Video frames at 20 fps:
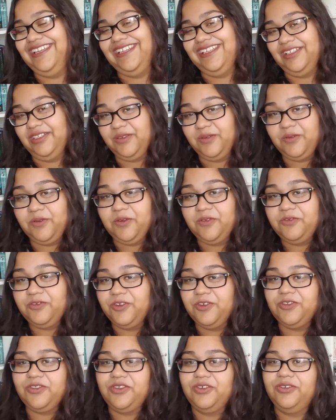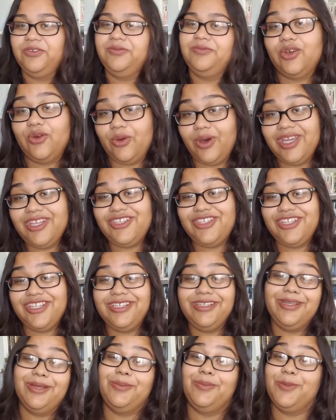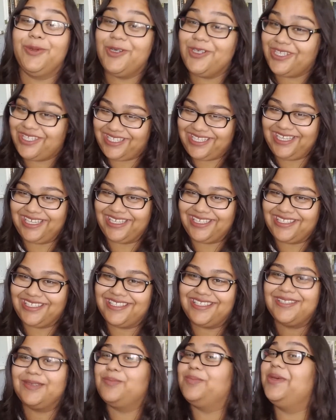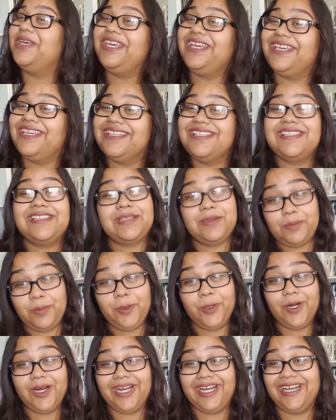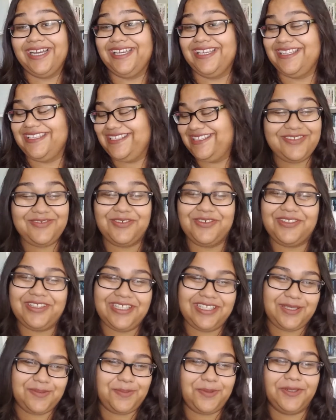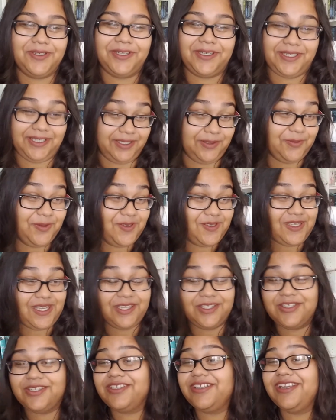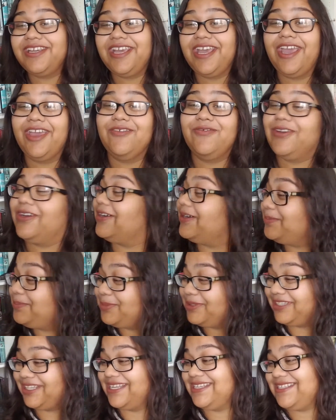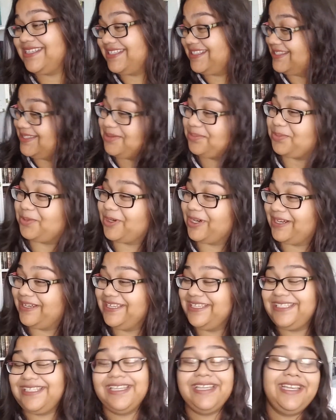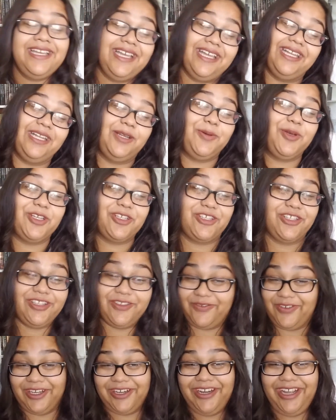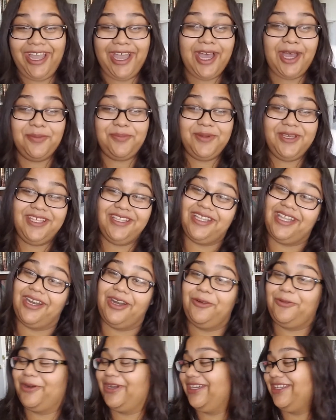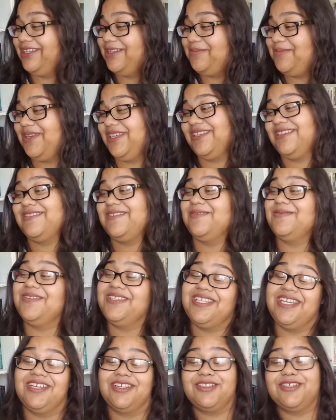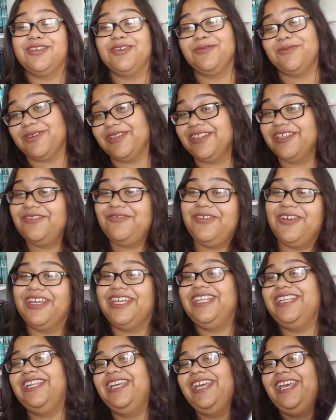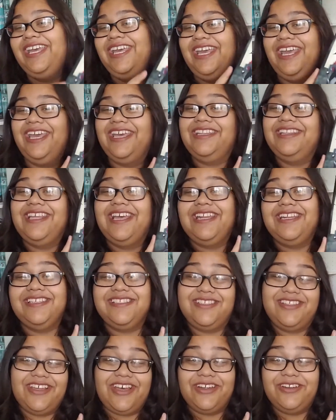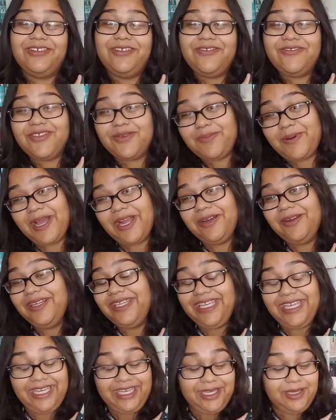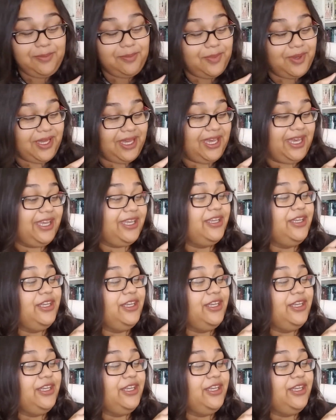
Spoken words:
and don't go further. Question number 6. Biggest surprise for this book was actually a very pleasant surprise, and I'm actually very happy that I read it because it was actually really fun, and that is Daughter of the Pirate King by